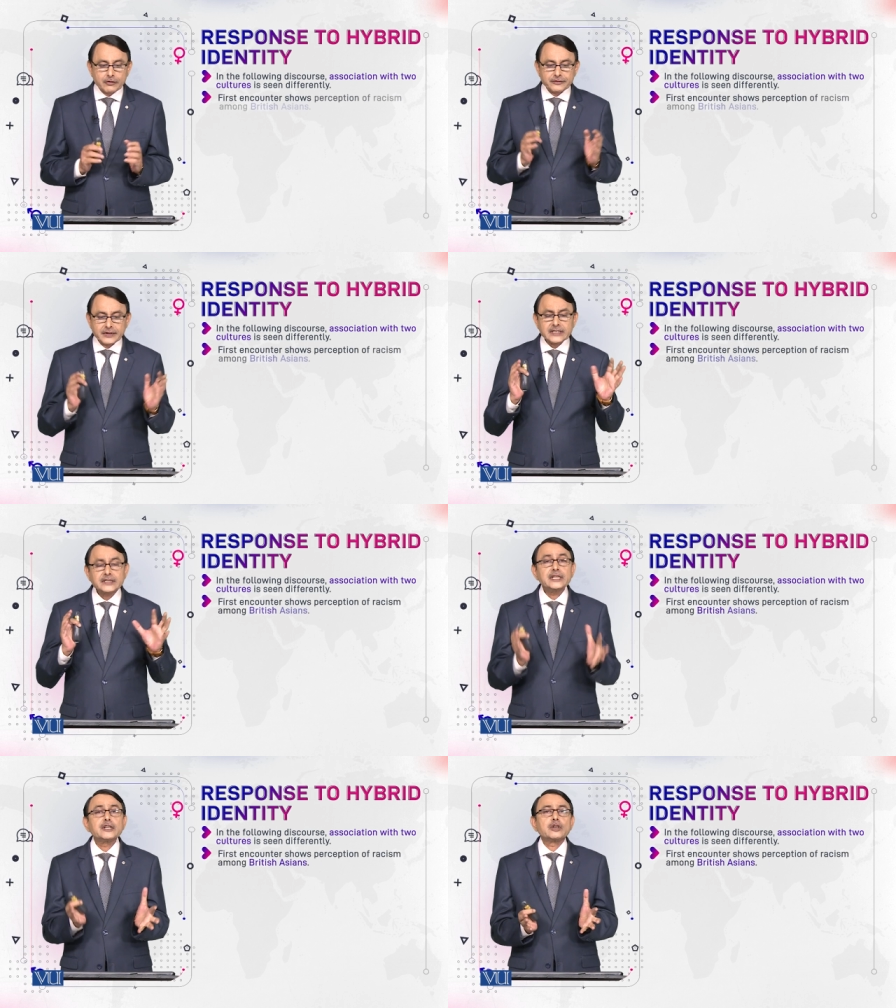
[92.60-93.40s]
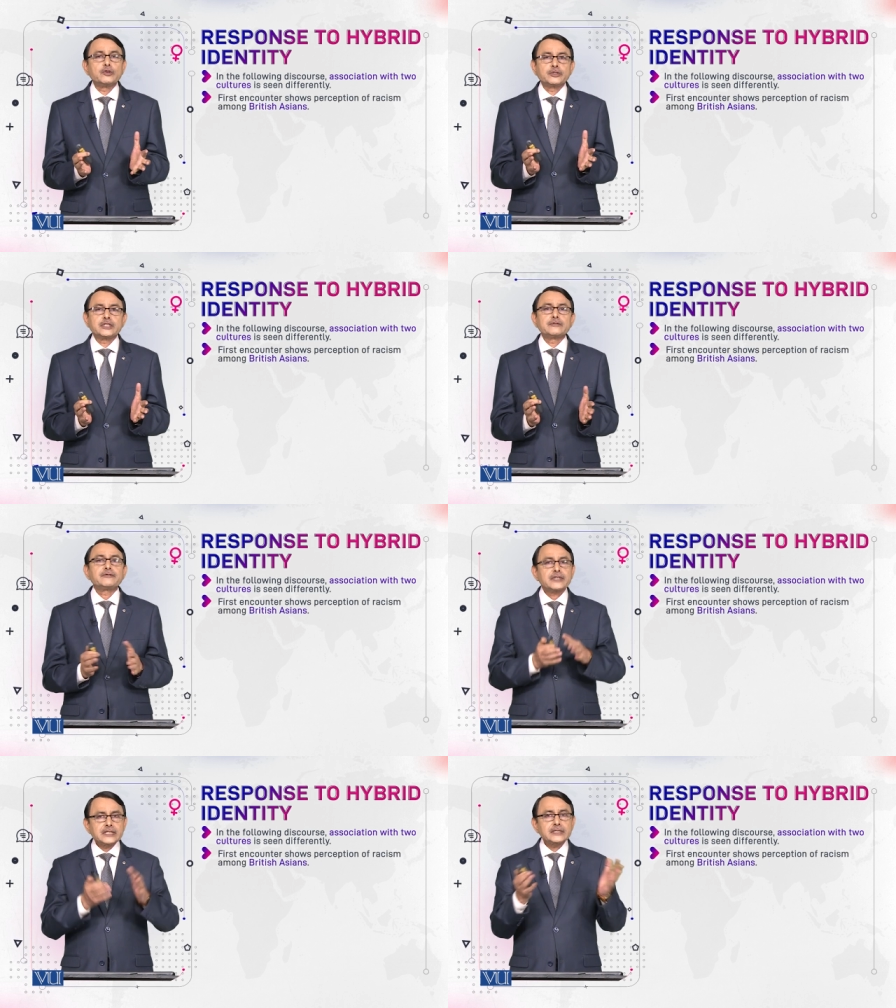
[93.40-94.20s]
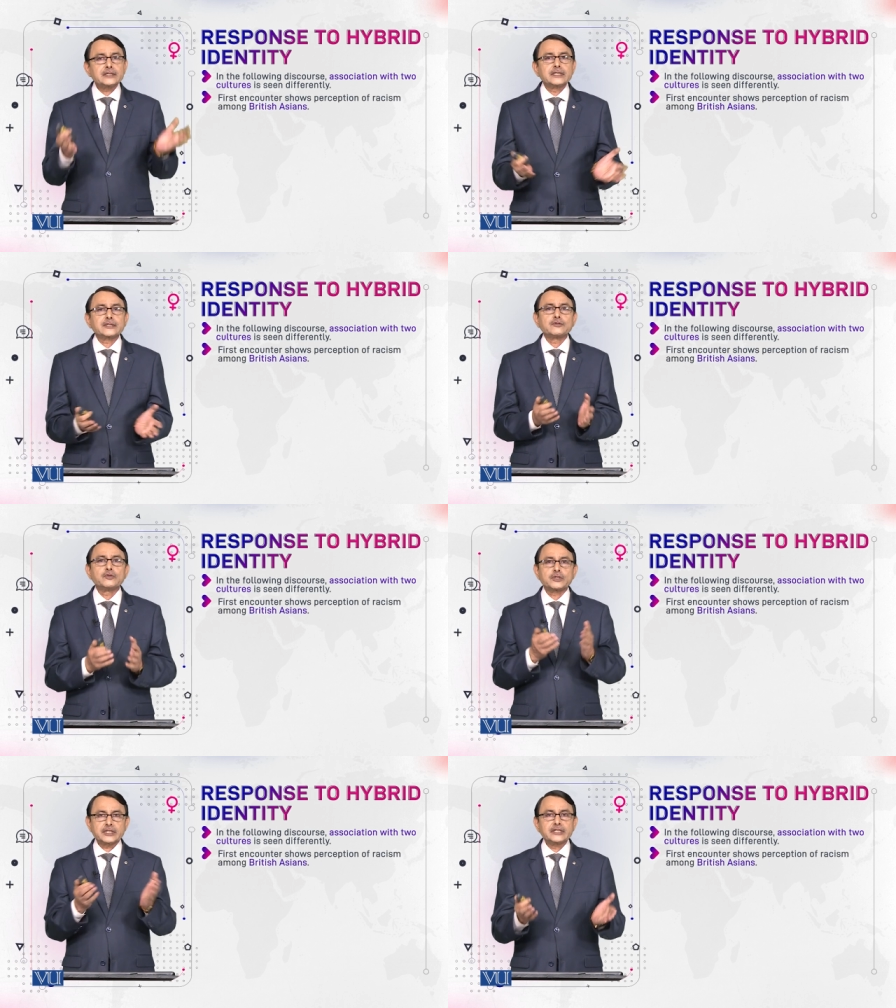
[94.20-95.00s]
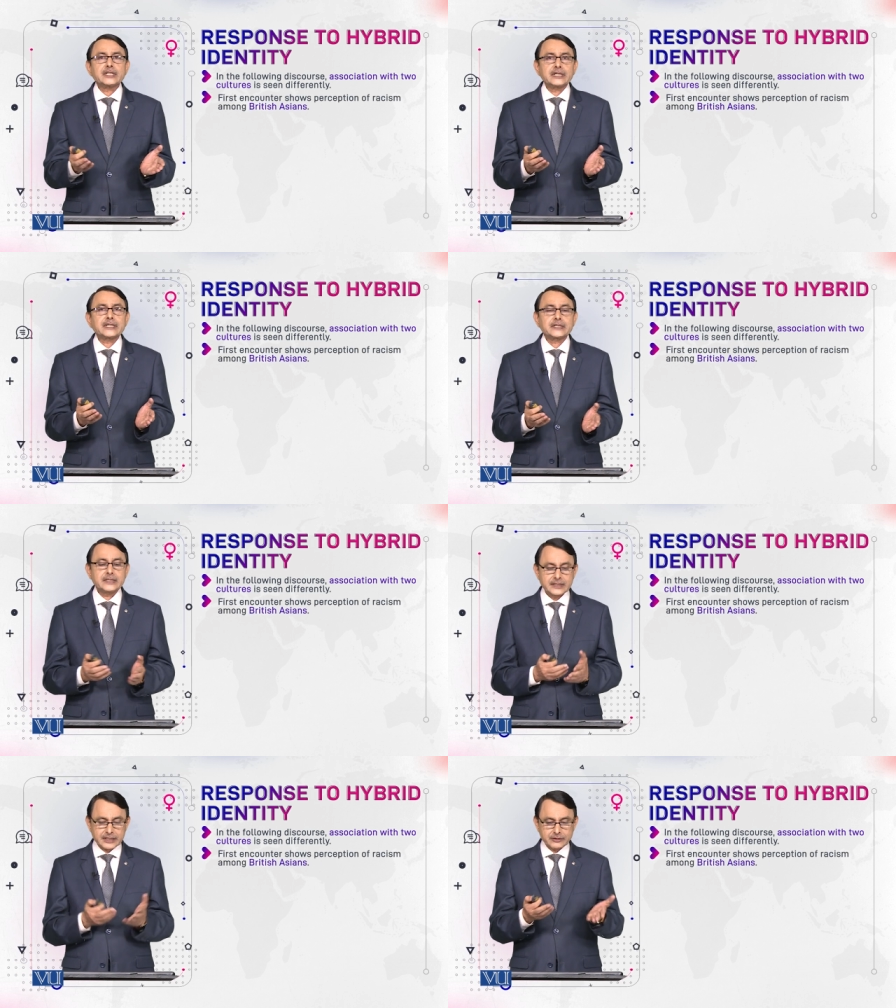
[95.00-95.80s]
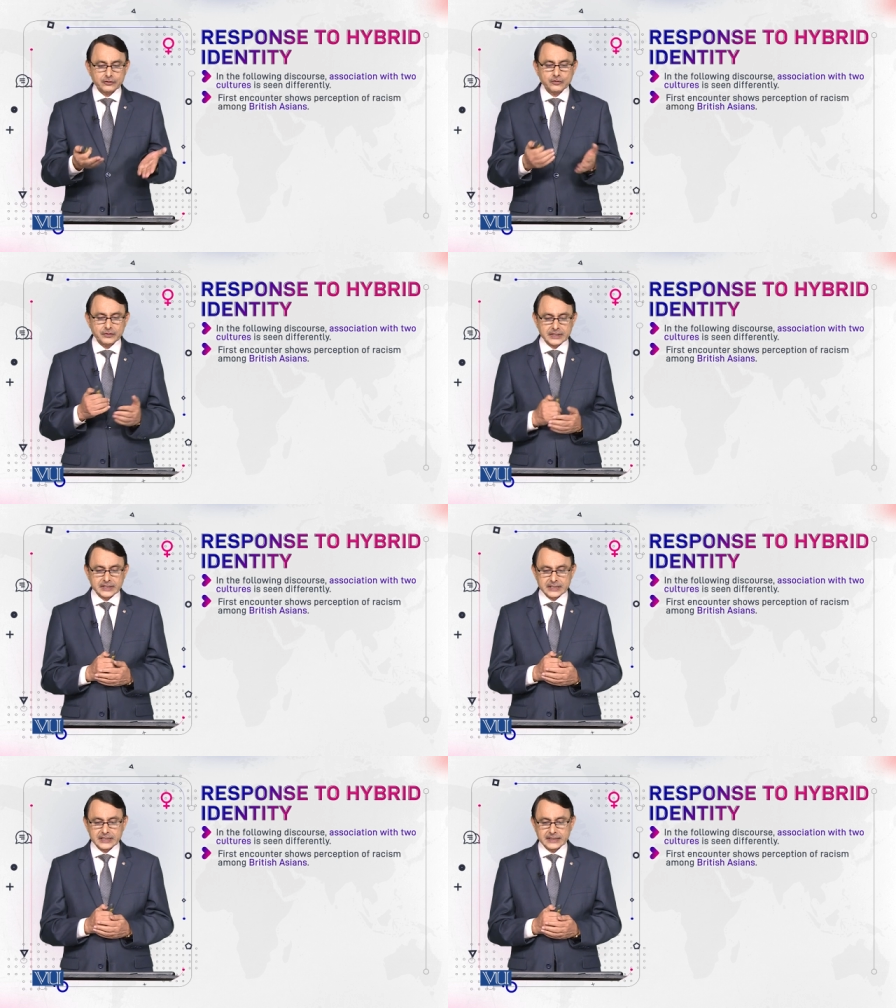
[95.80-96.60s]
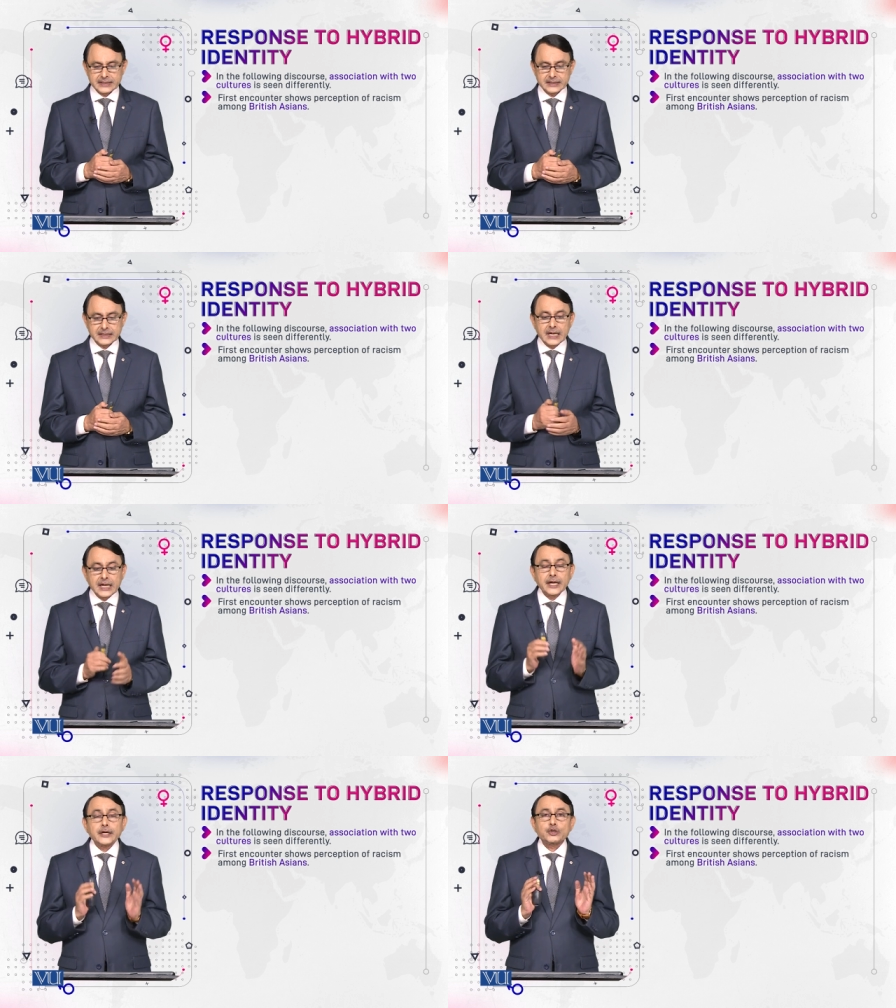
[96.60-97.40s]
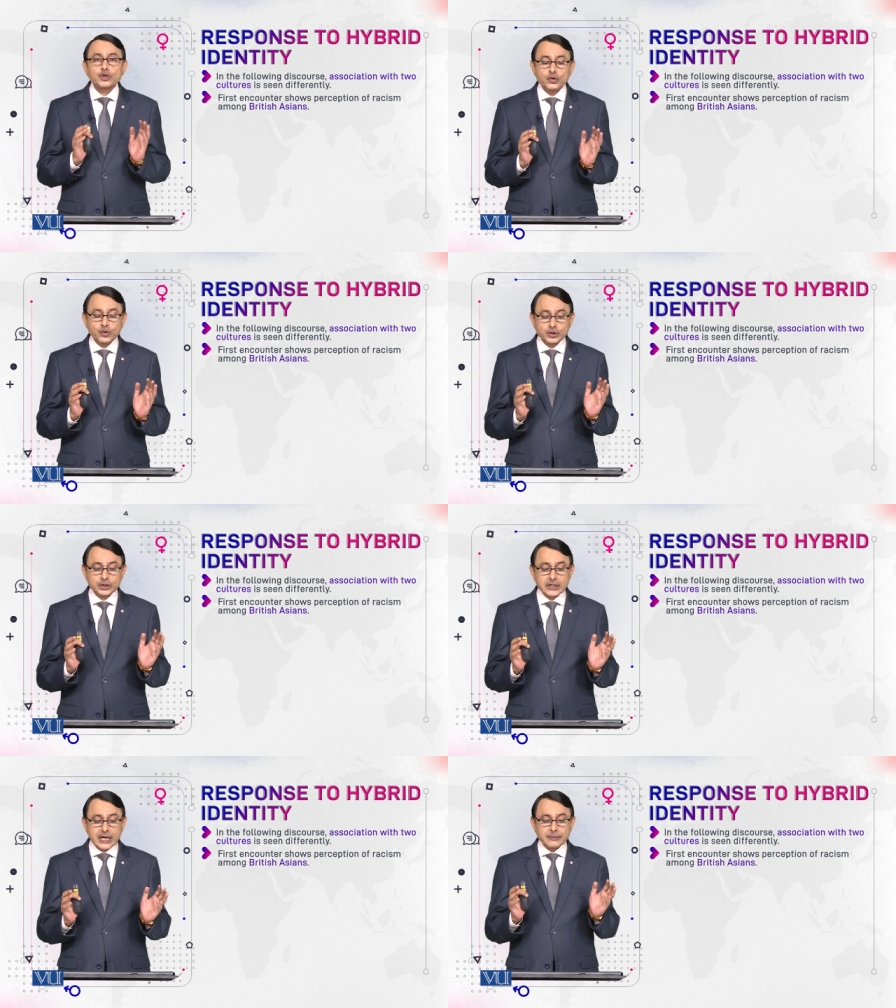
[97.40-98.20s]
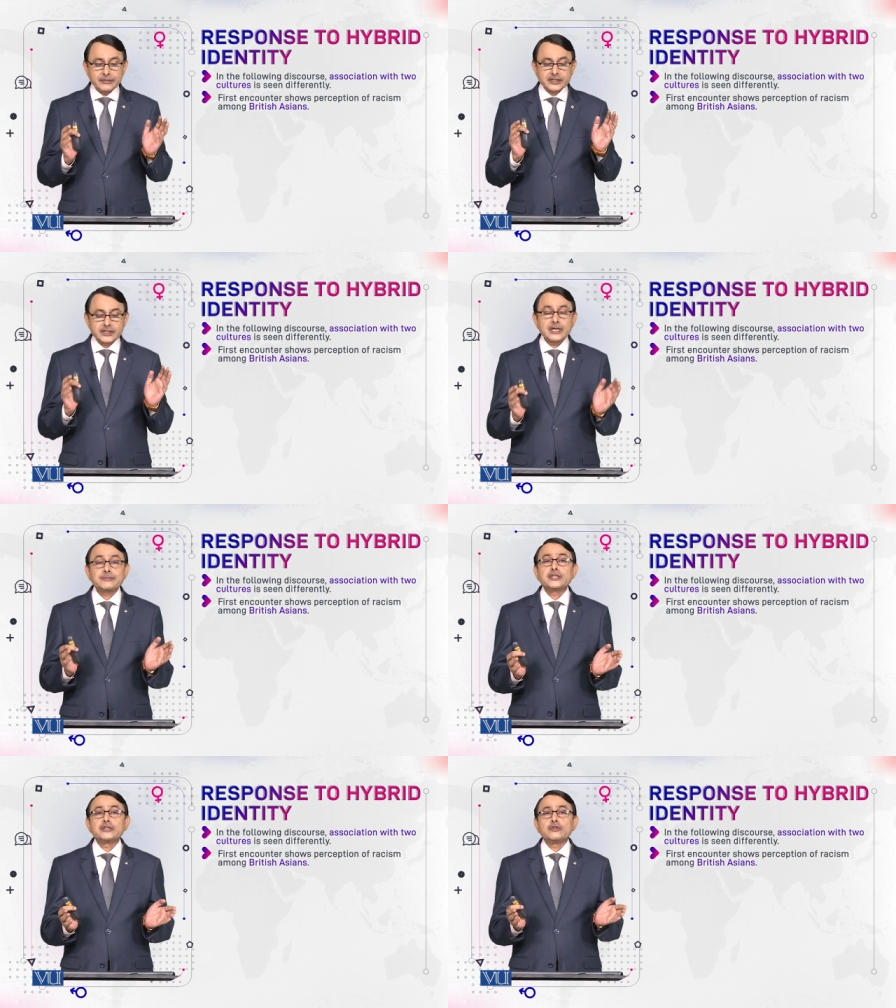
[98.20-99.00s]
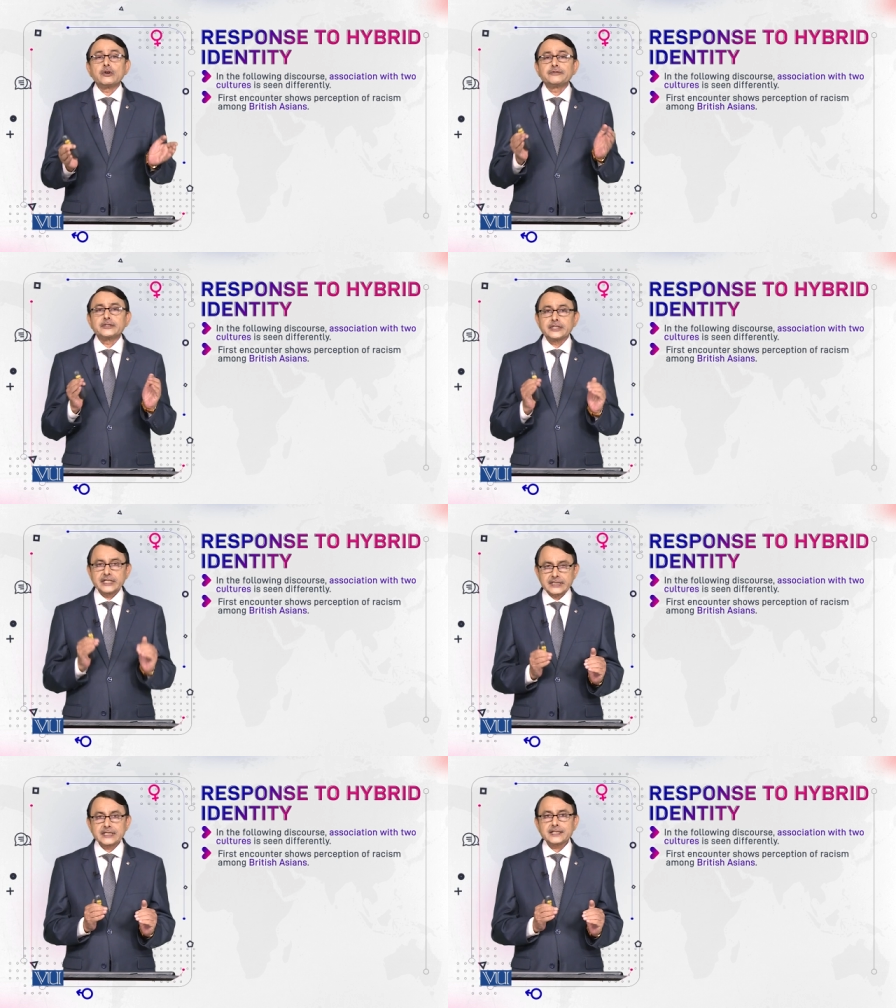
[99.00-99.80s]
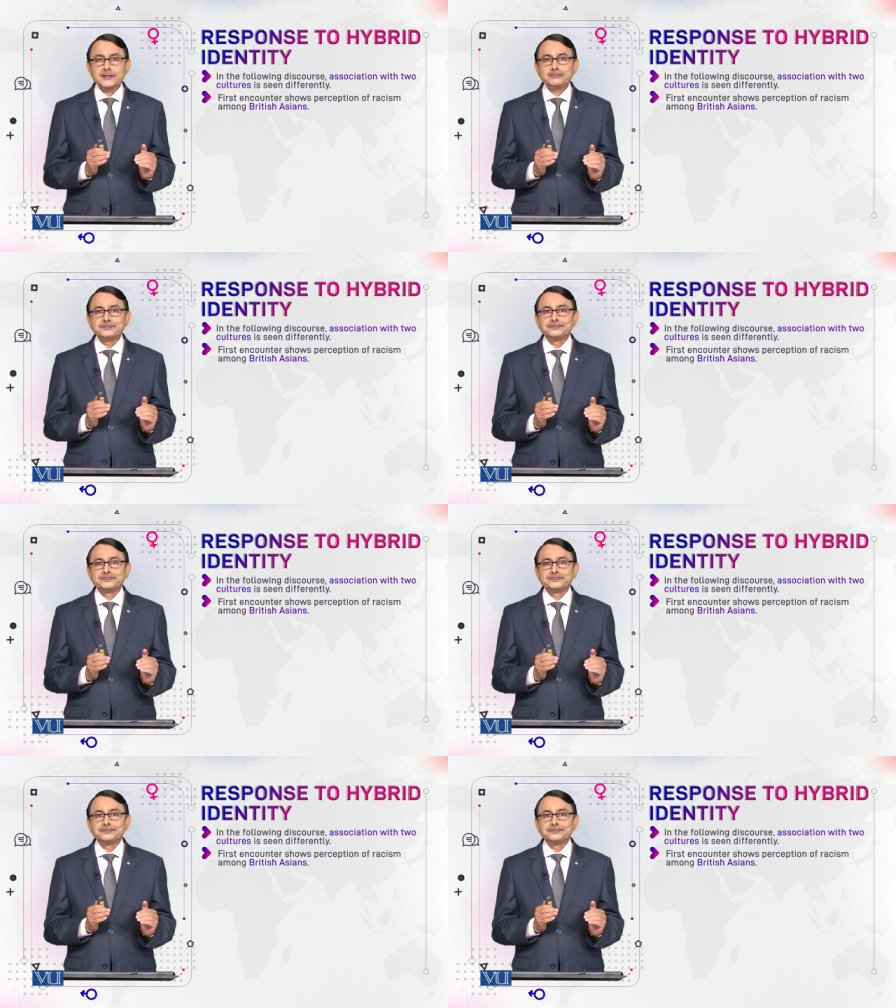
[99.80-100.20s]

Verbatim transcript: First encounter, first discourse interaction that you will see here shows perception of racism